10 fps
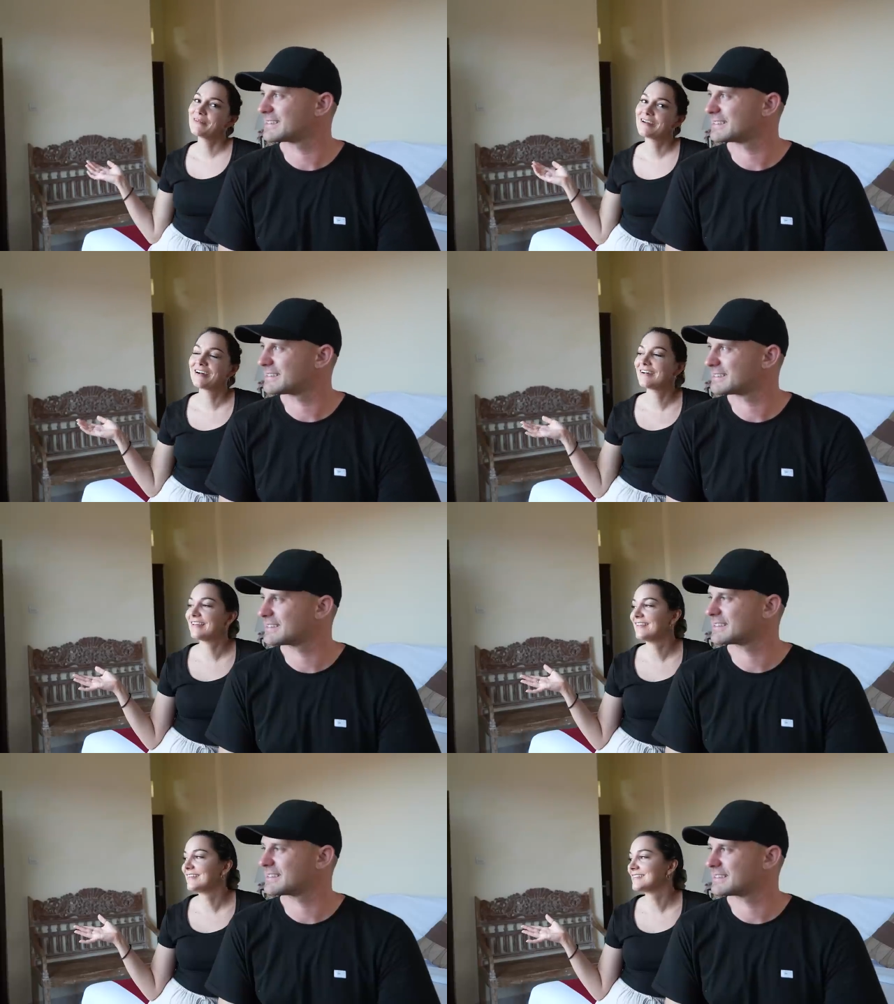Speaker 1: we are
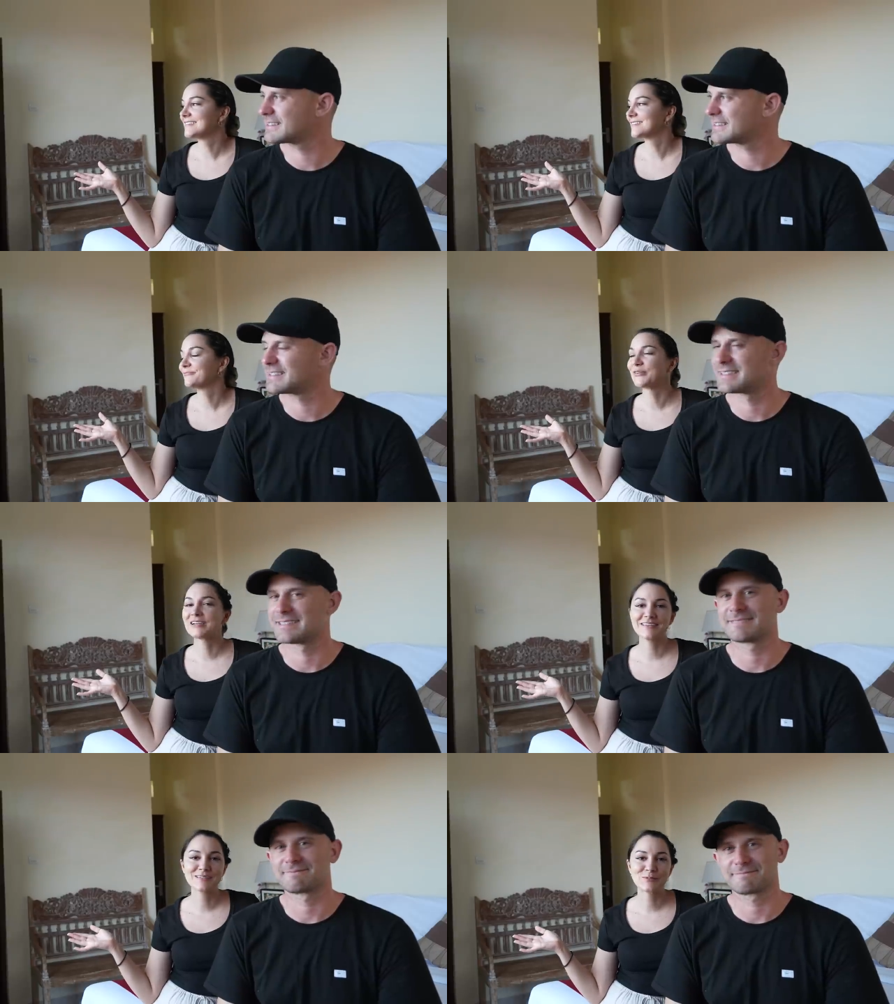and we're
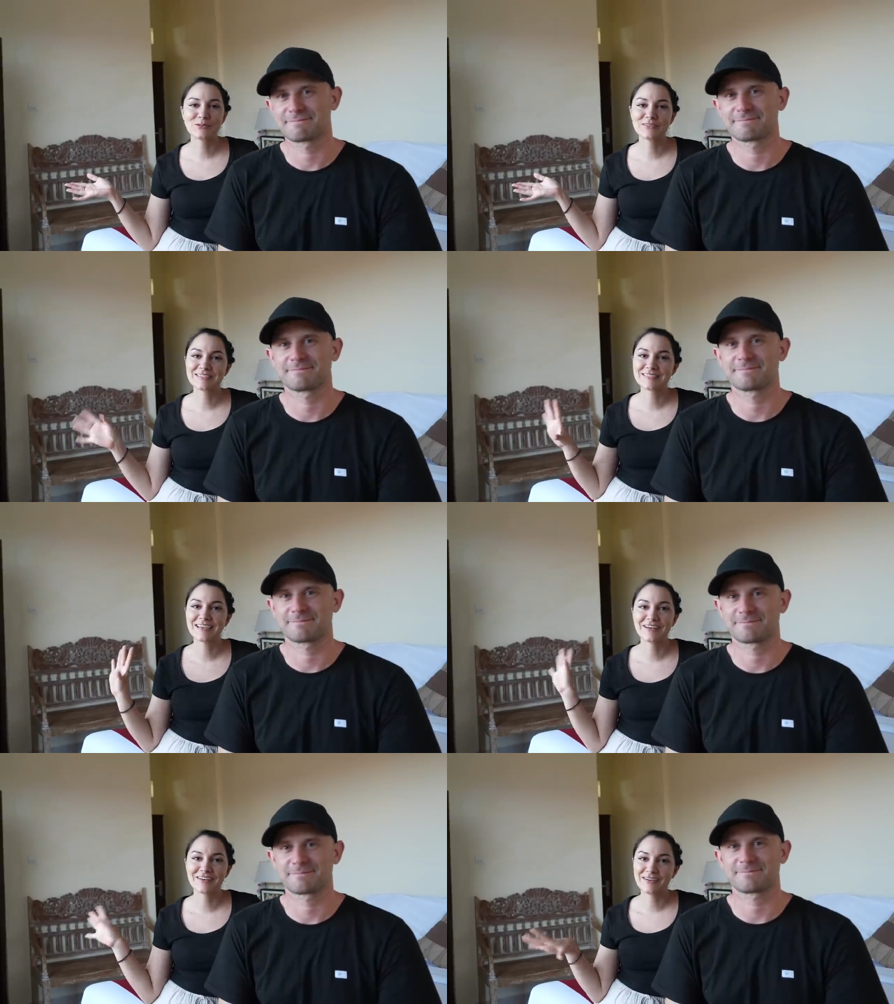going to explore this
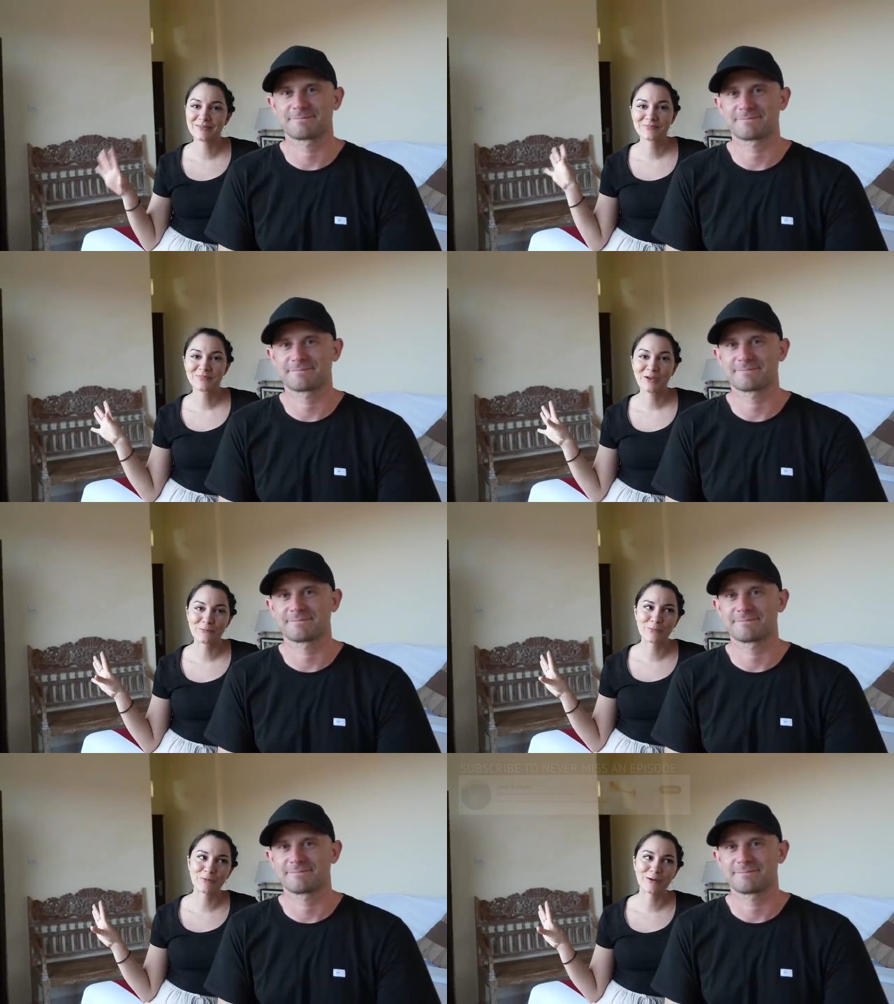area
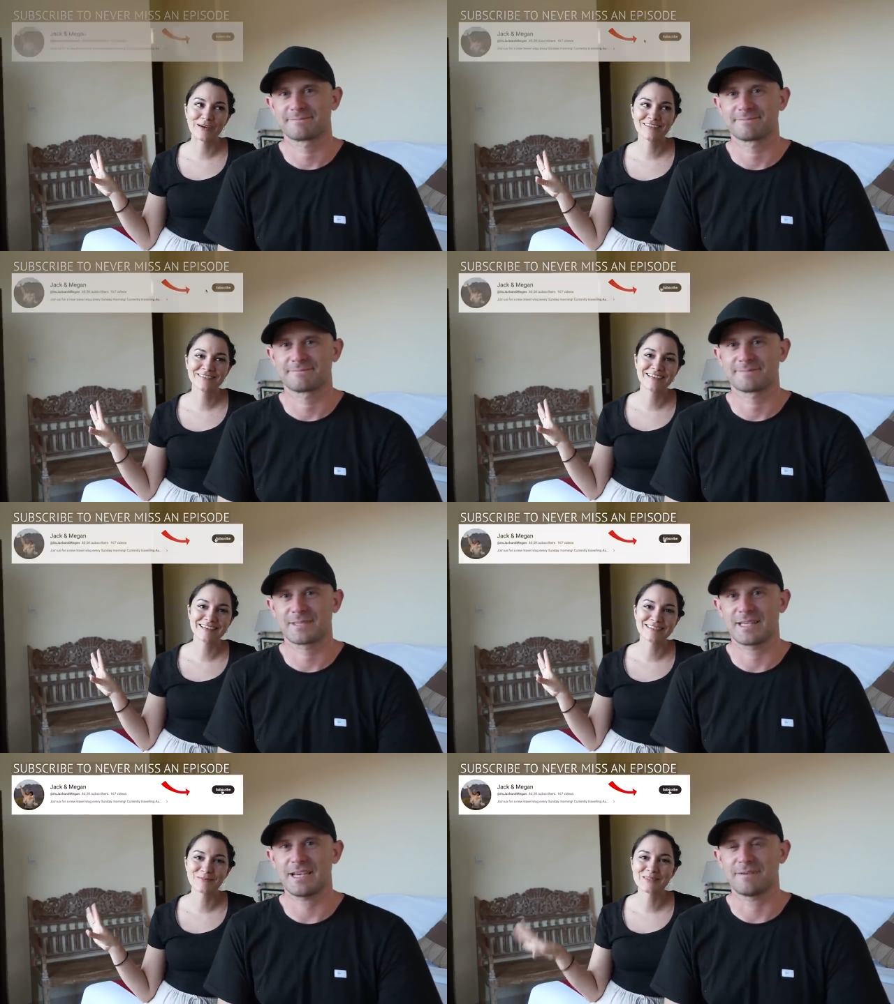of where we are
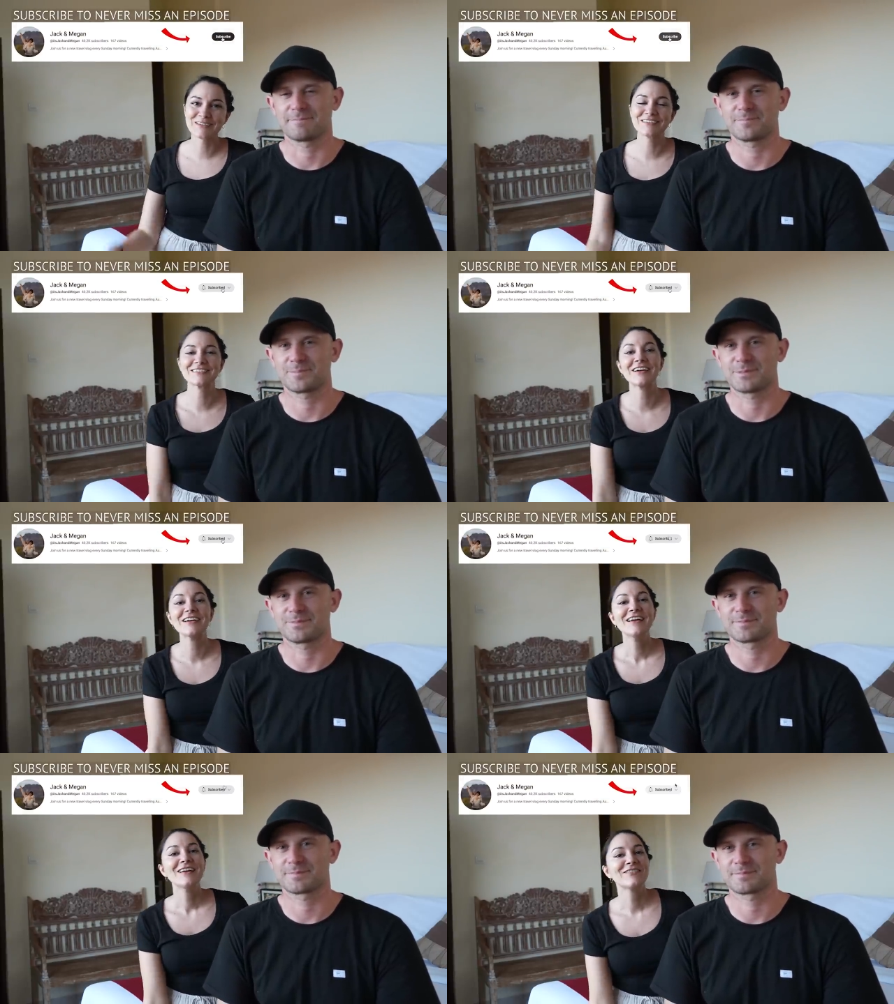next yeah. episode. So if
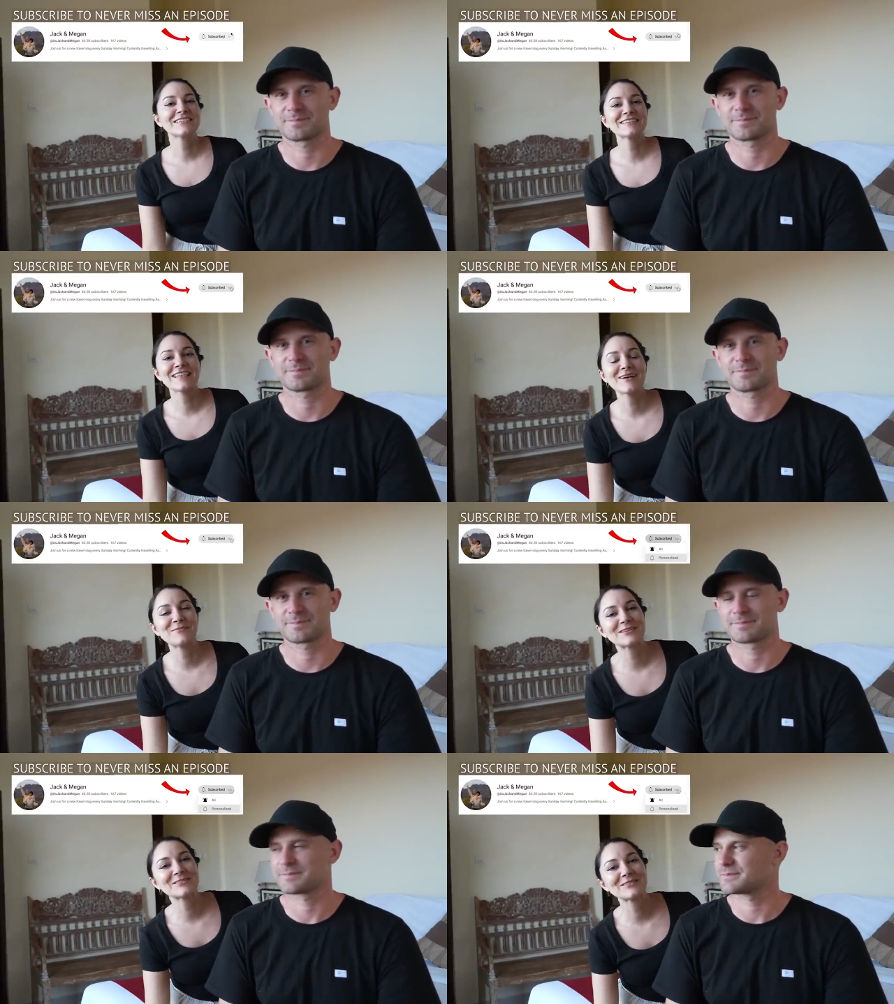you want to see that,
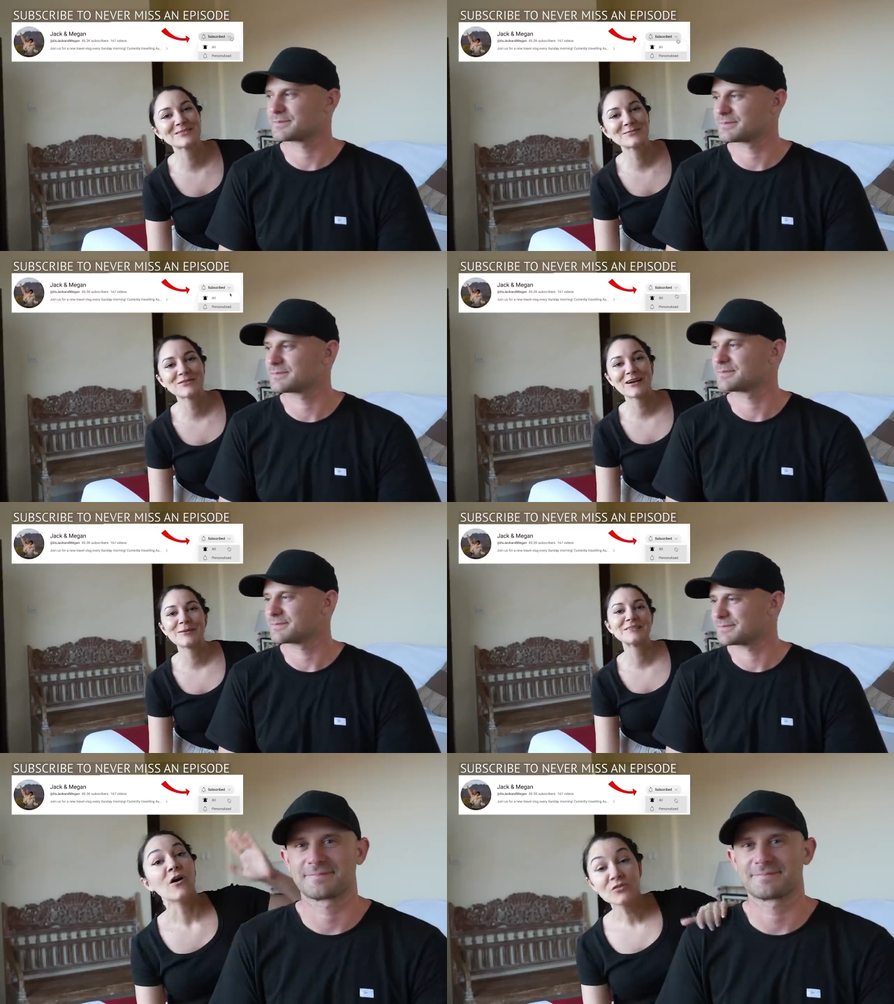make sure you're
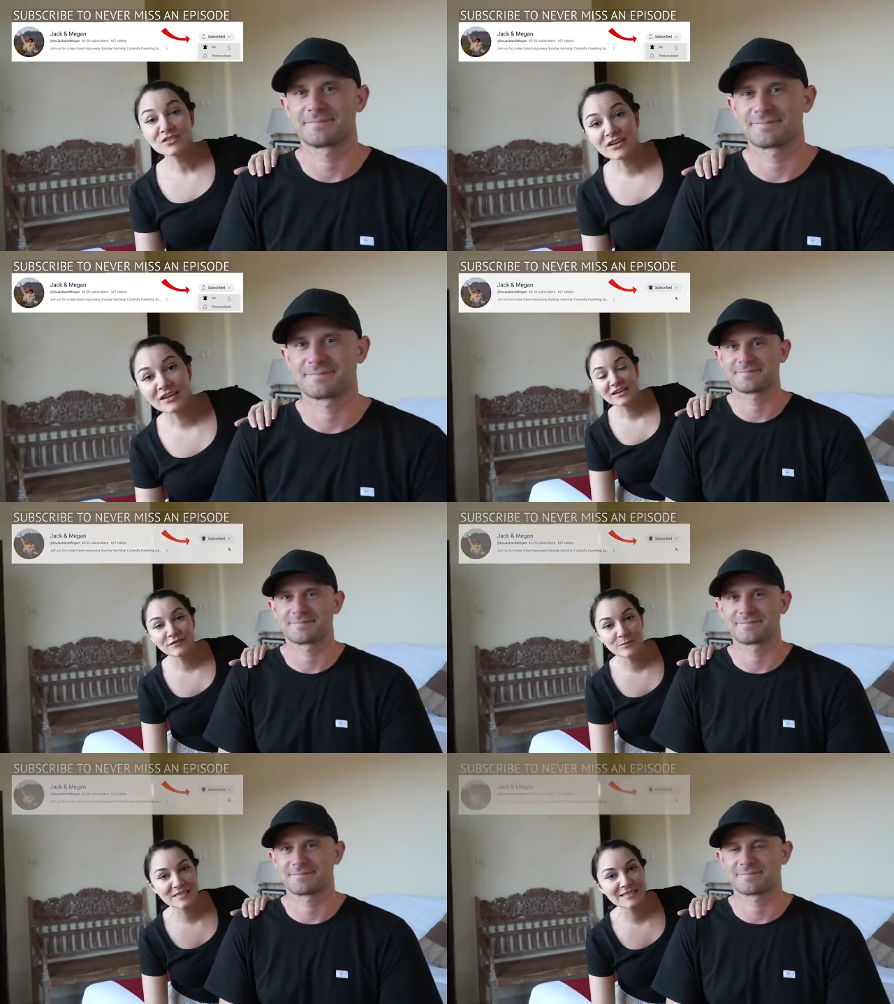subscribed. Also, if
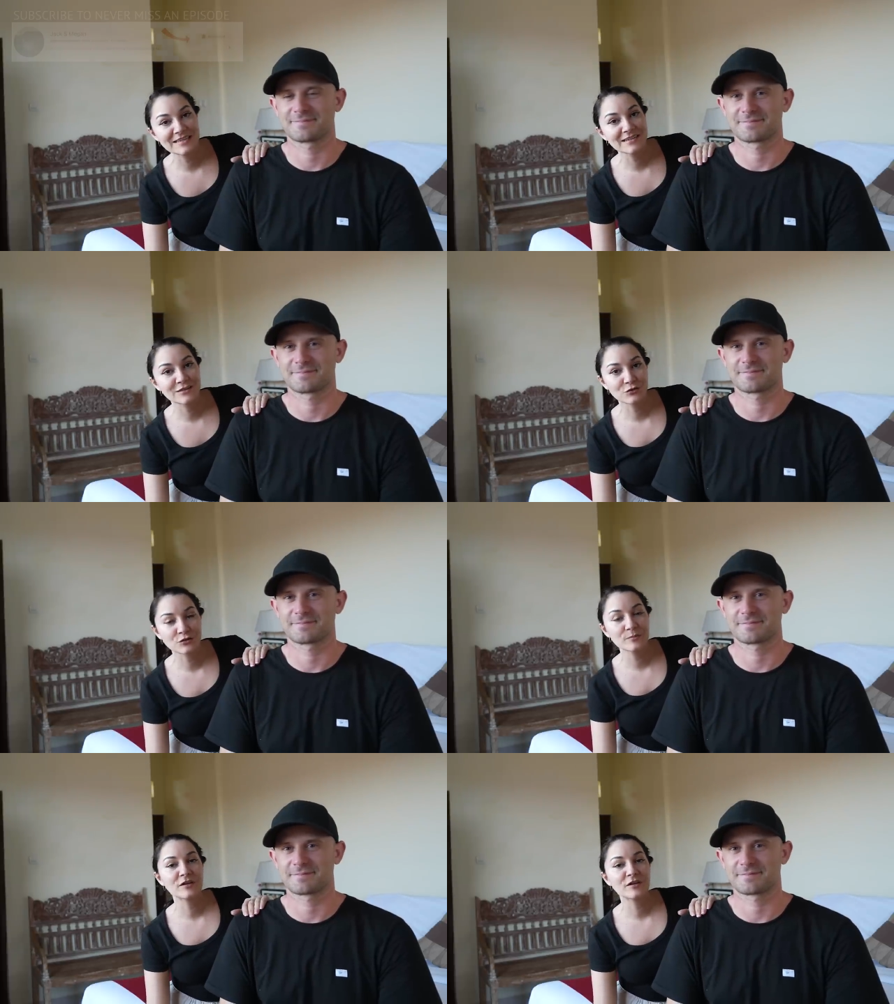you're missing the Troopy